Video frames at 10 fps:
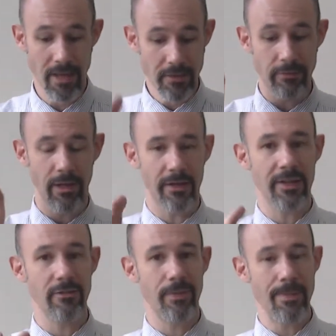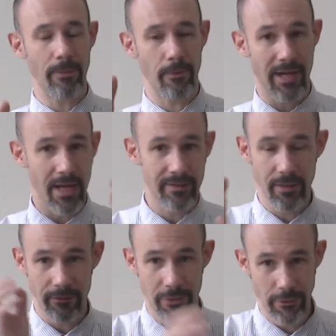So a lot of these people were carted
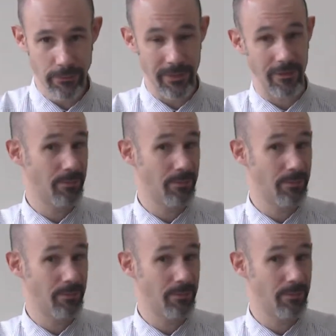off to hospitals,